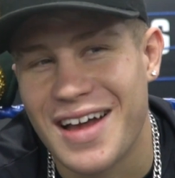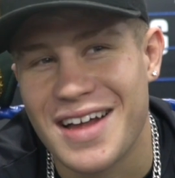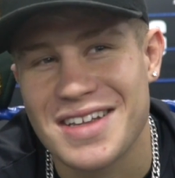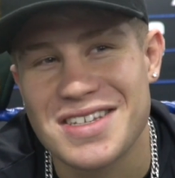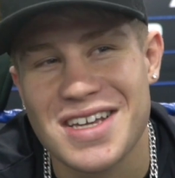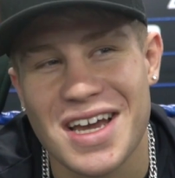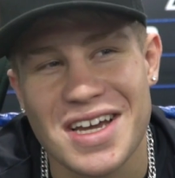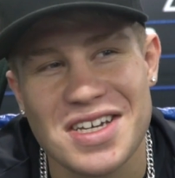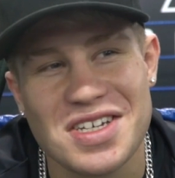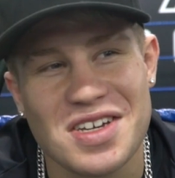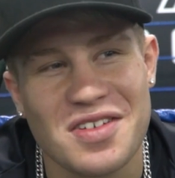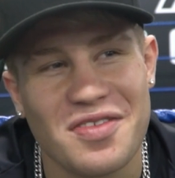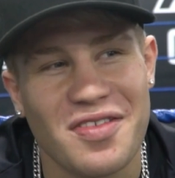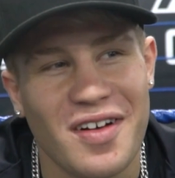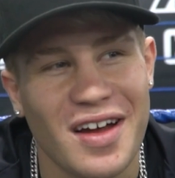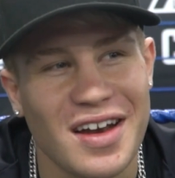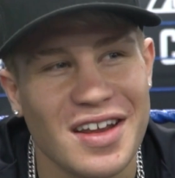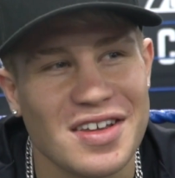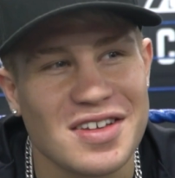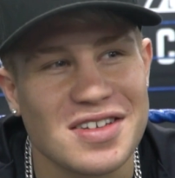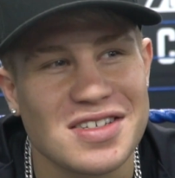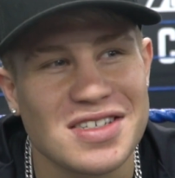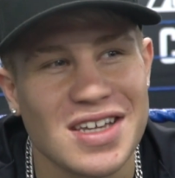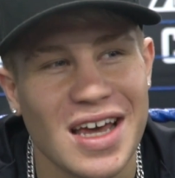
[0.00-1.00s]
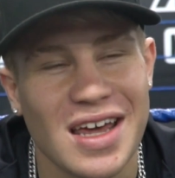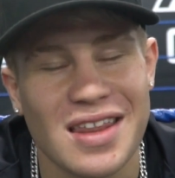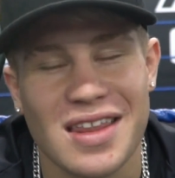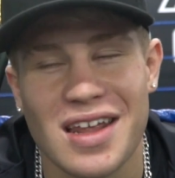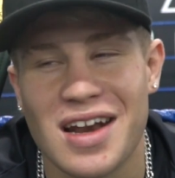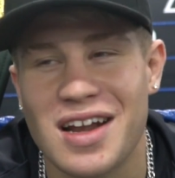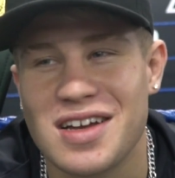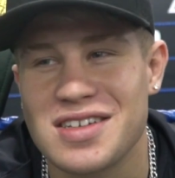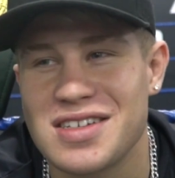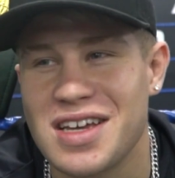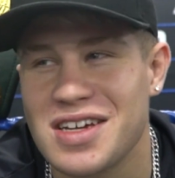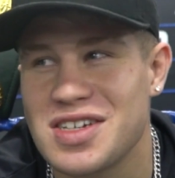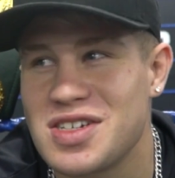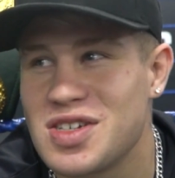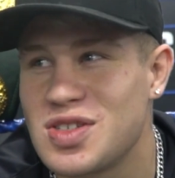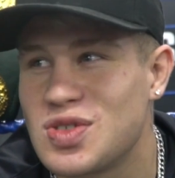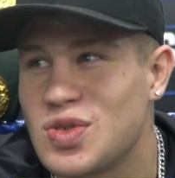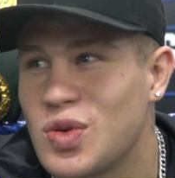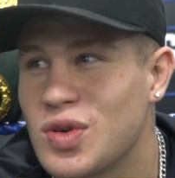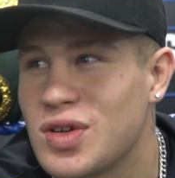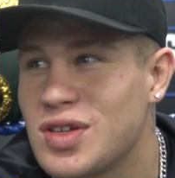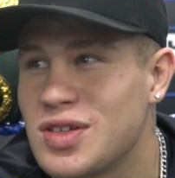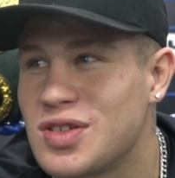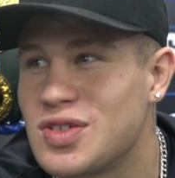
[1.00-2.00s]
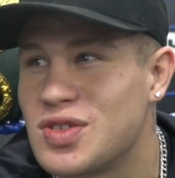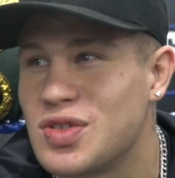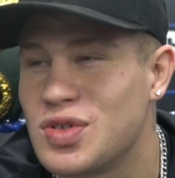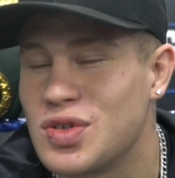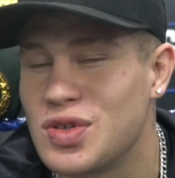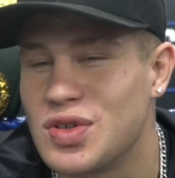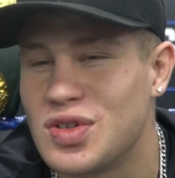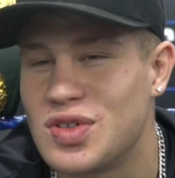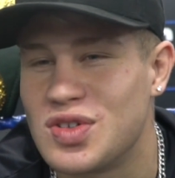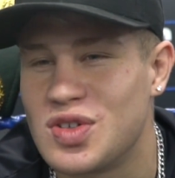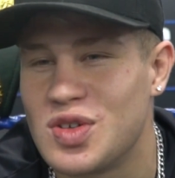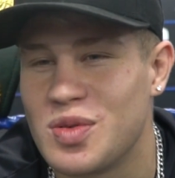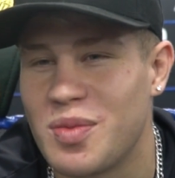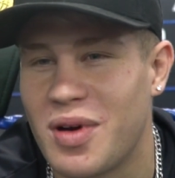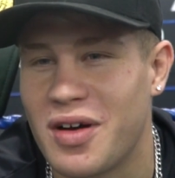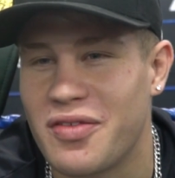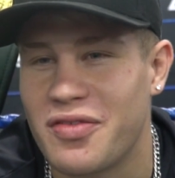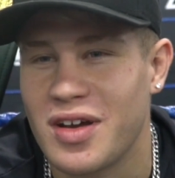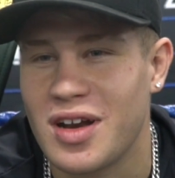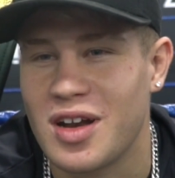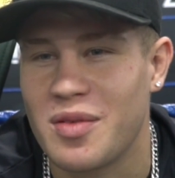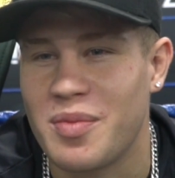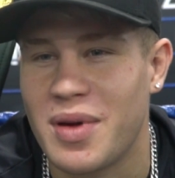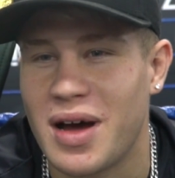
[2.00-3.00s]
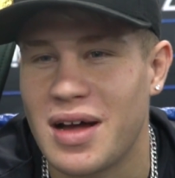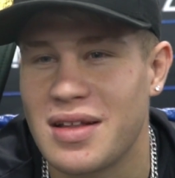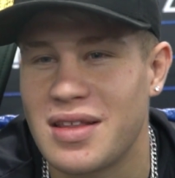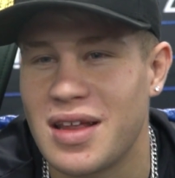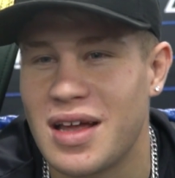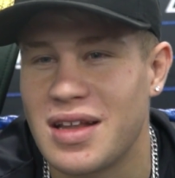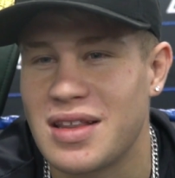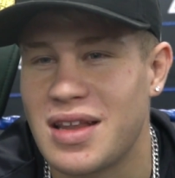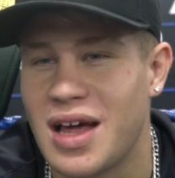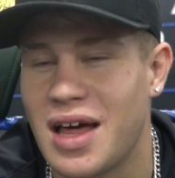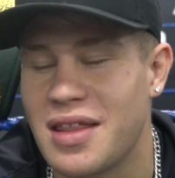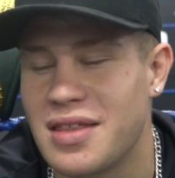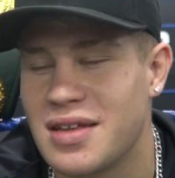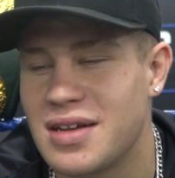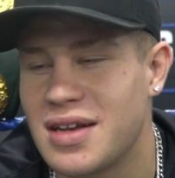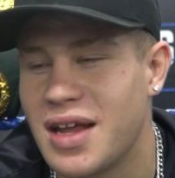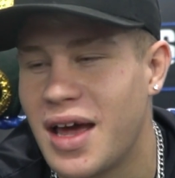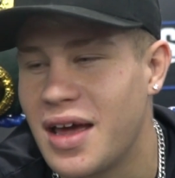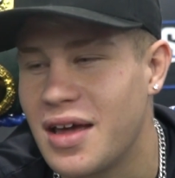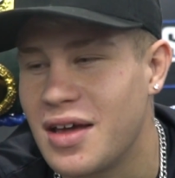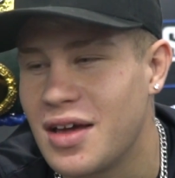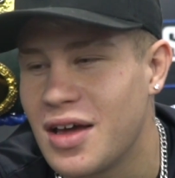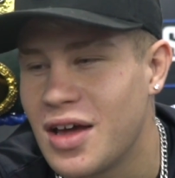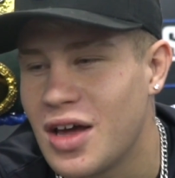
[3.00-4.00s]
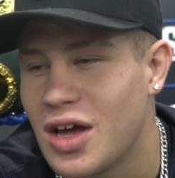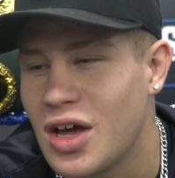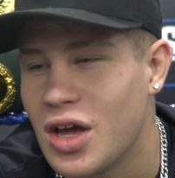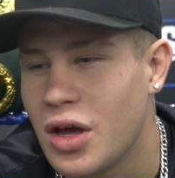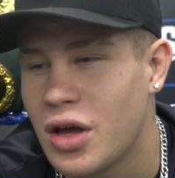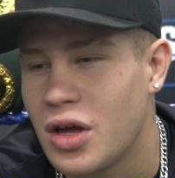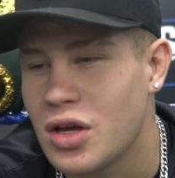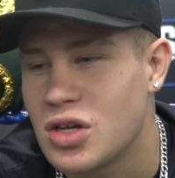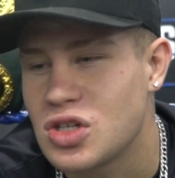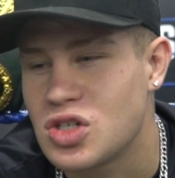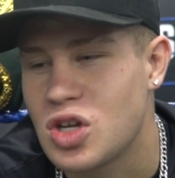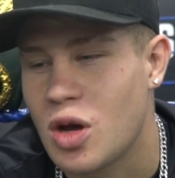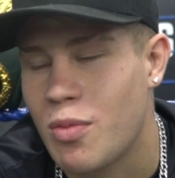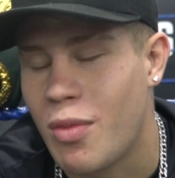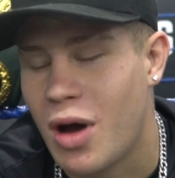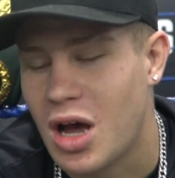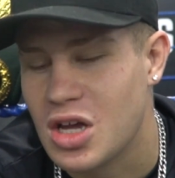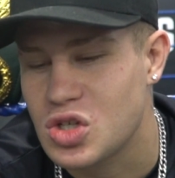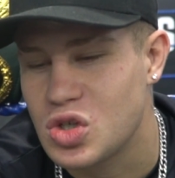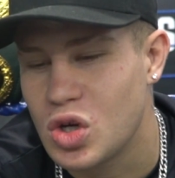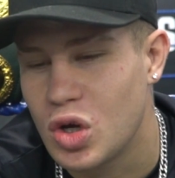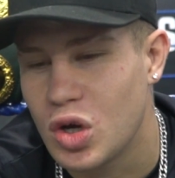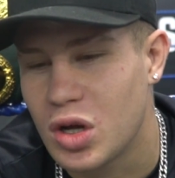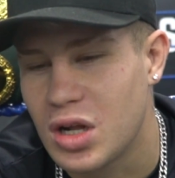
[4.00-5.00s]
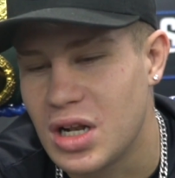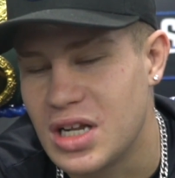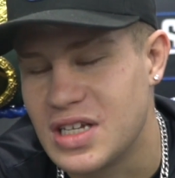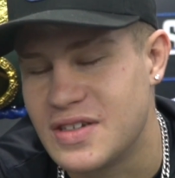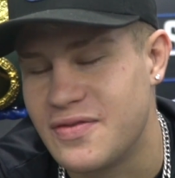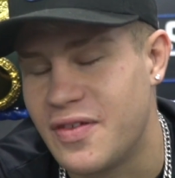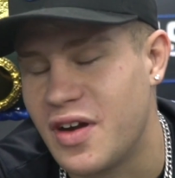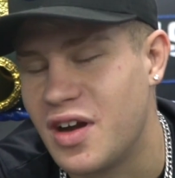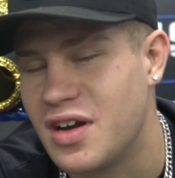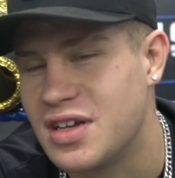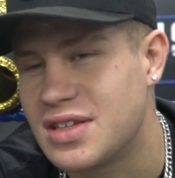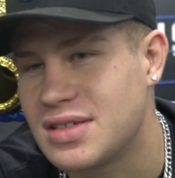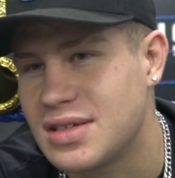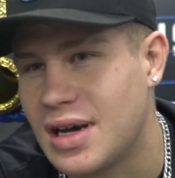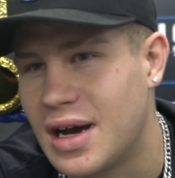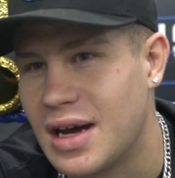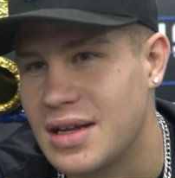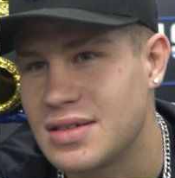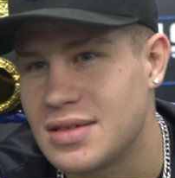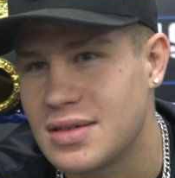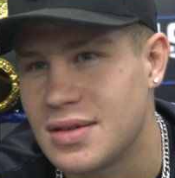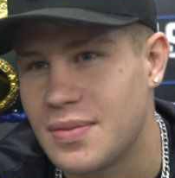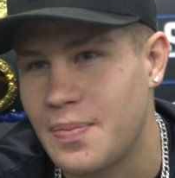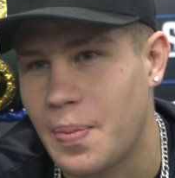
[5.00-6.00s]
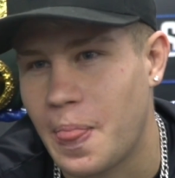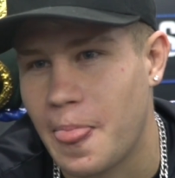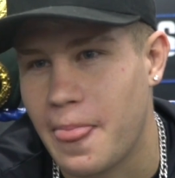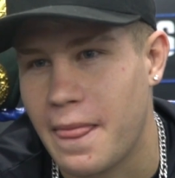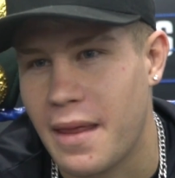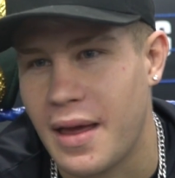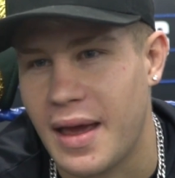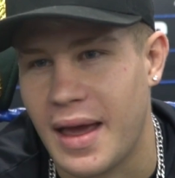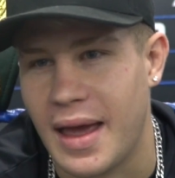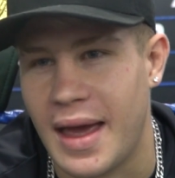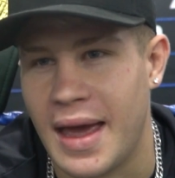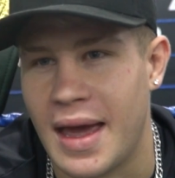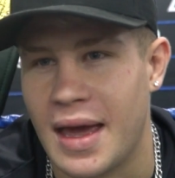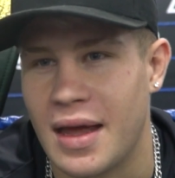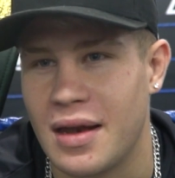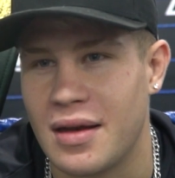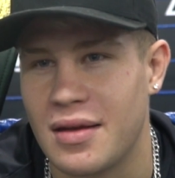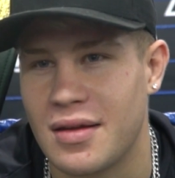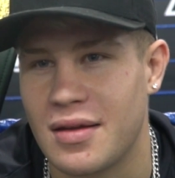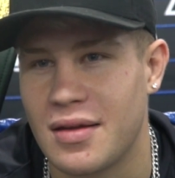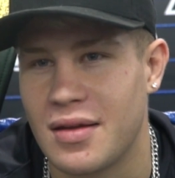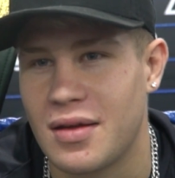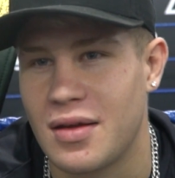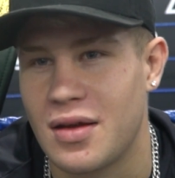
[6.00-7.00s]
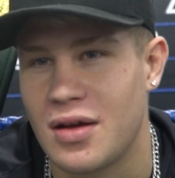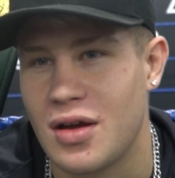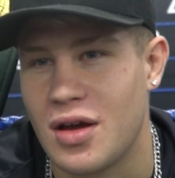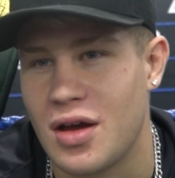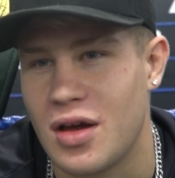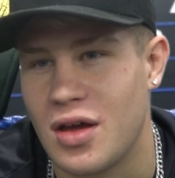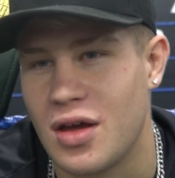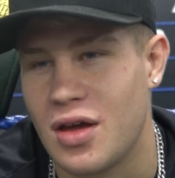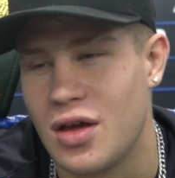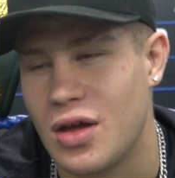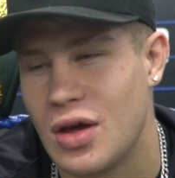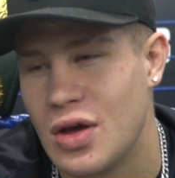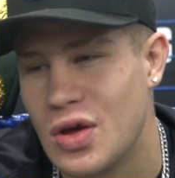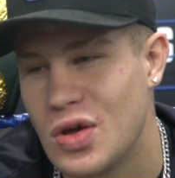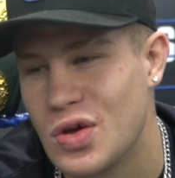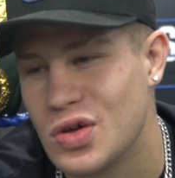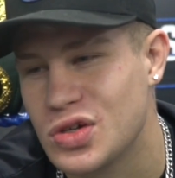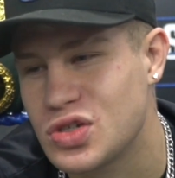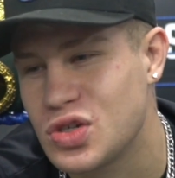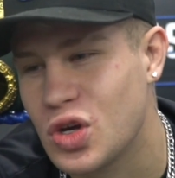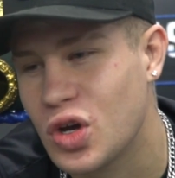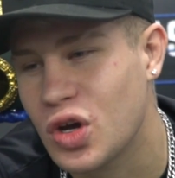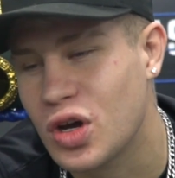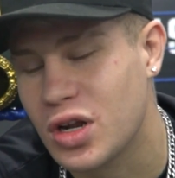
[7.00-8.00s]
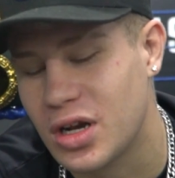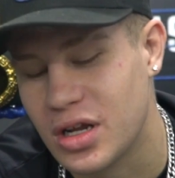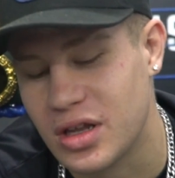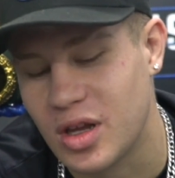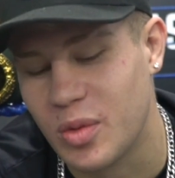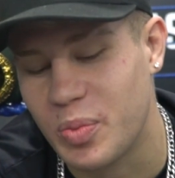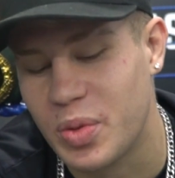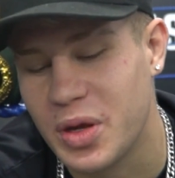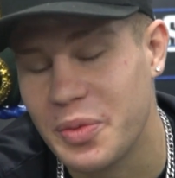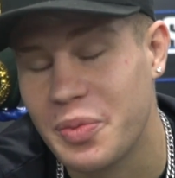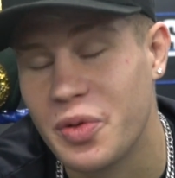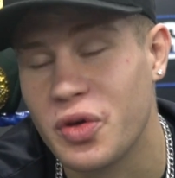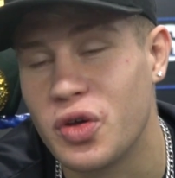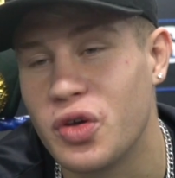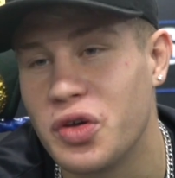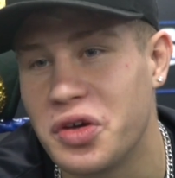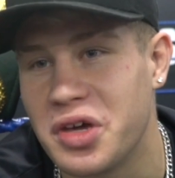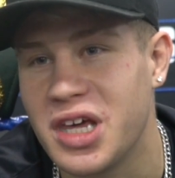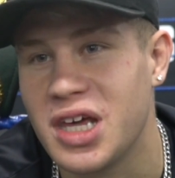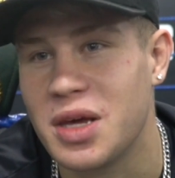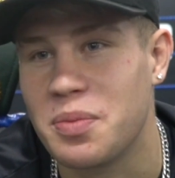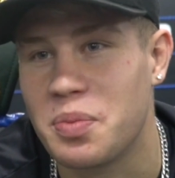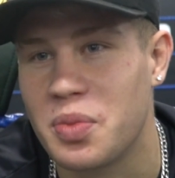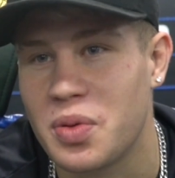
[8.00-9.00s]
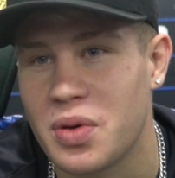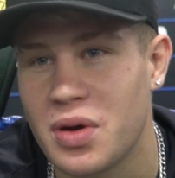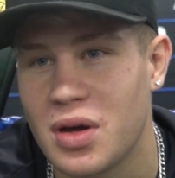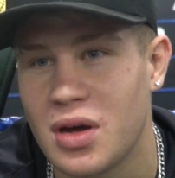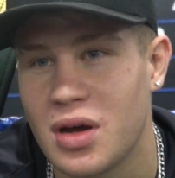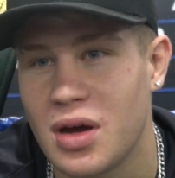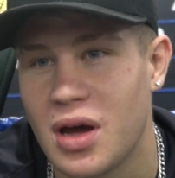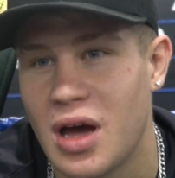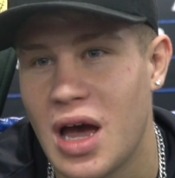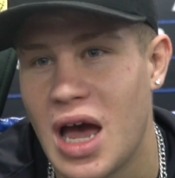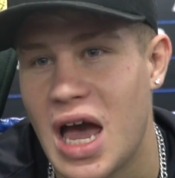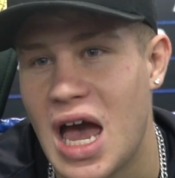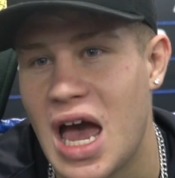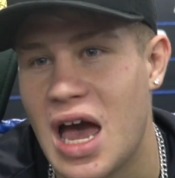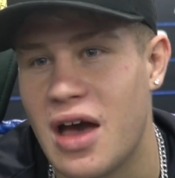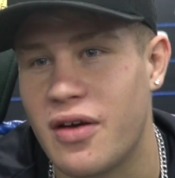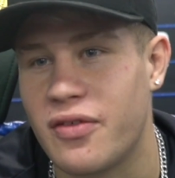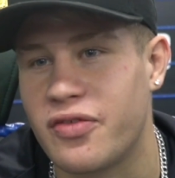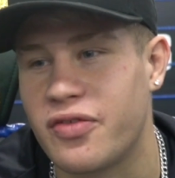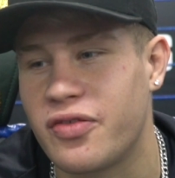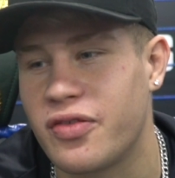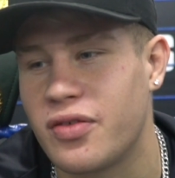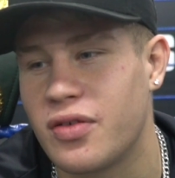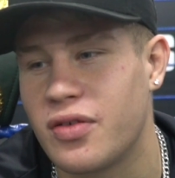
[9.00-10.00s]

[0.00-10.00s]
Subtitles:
It's actually funny you say that. I was actually talking to my friend about that the other day. So my circle is very tight, and your circle and the people you keep have